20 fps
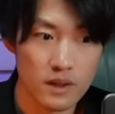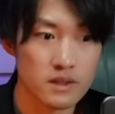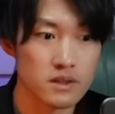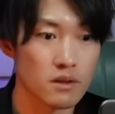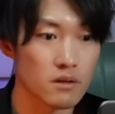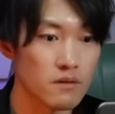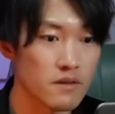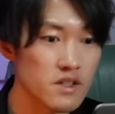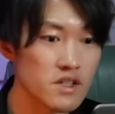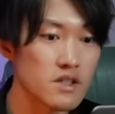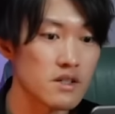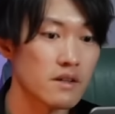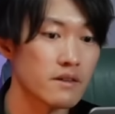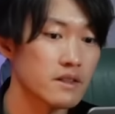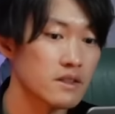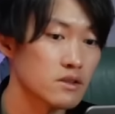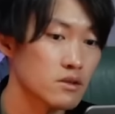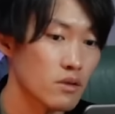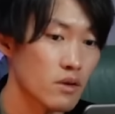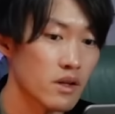originally
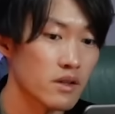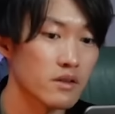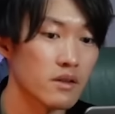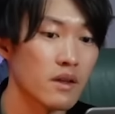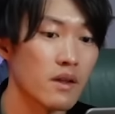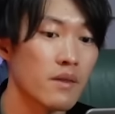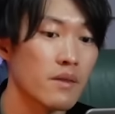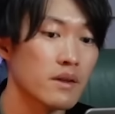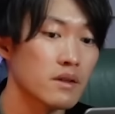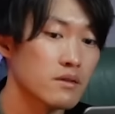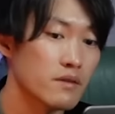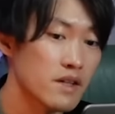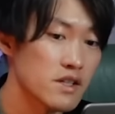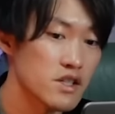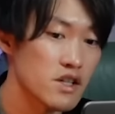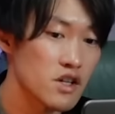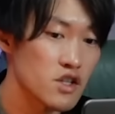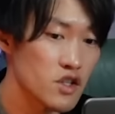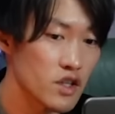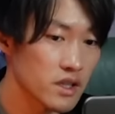stored in the treasure
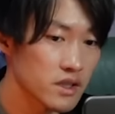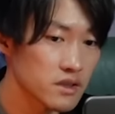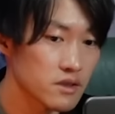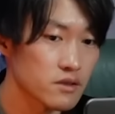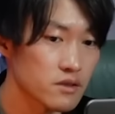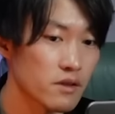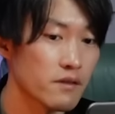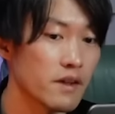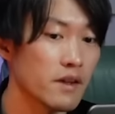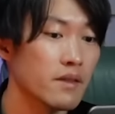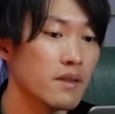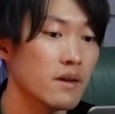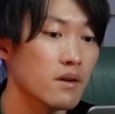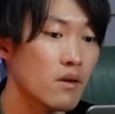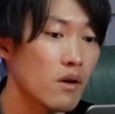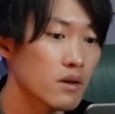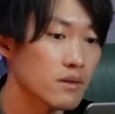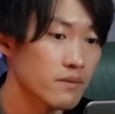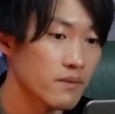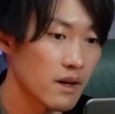chest during the God
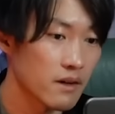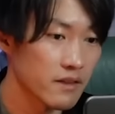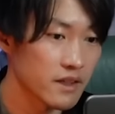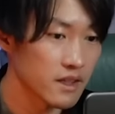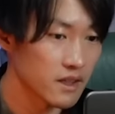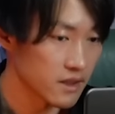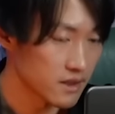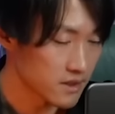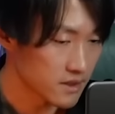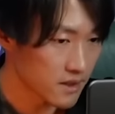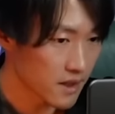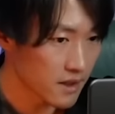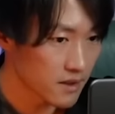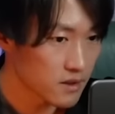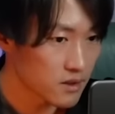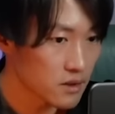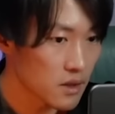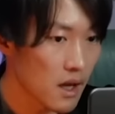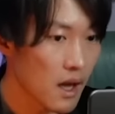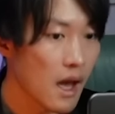Valley incident,
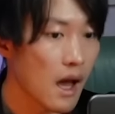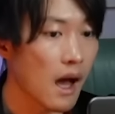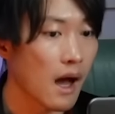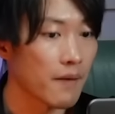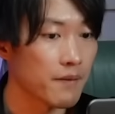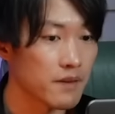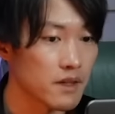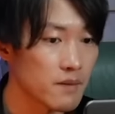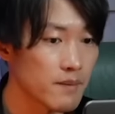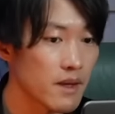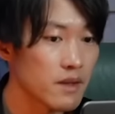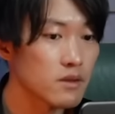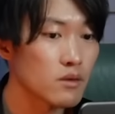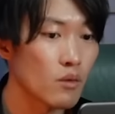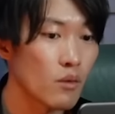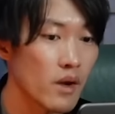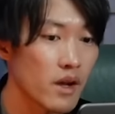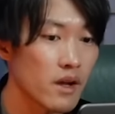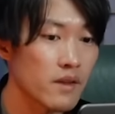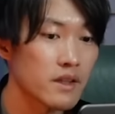an event
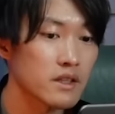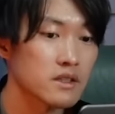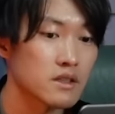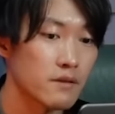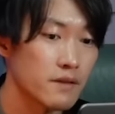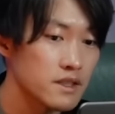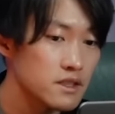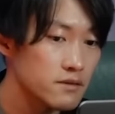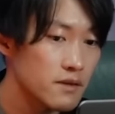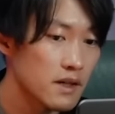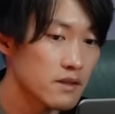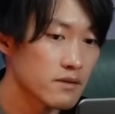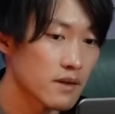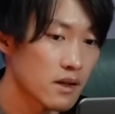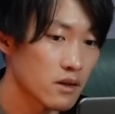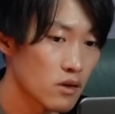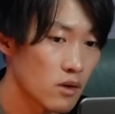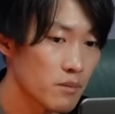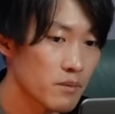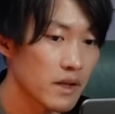where the Celestial
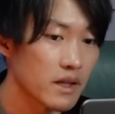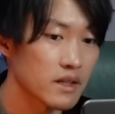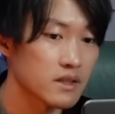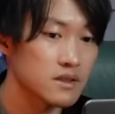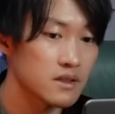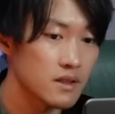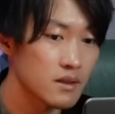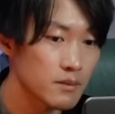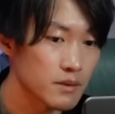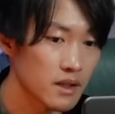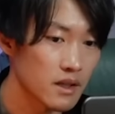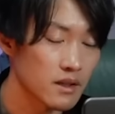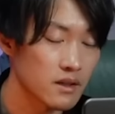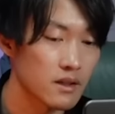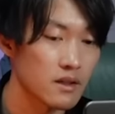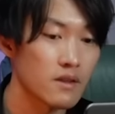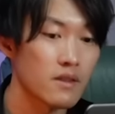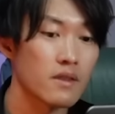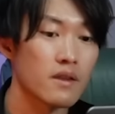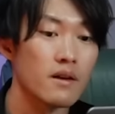Dragon exterminated
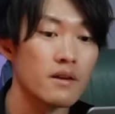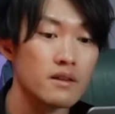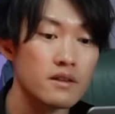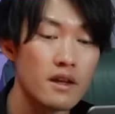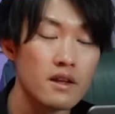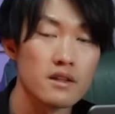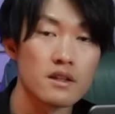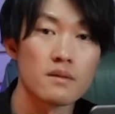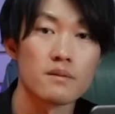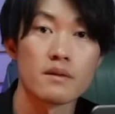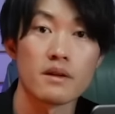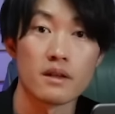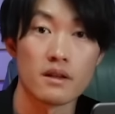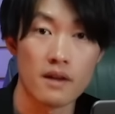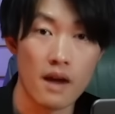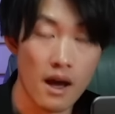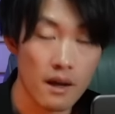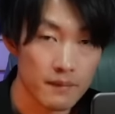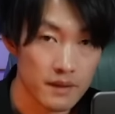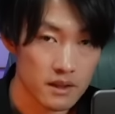the native
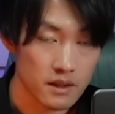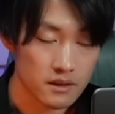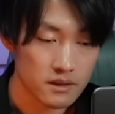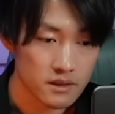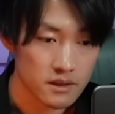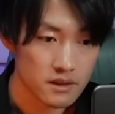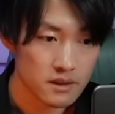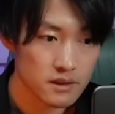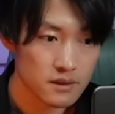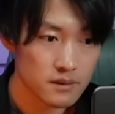inhabitants.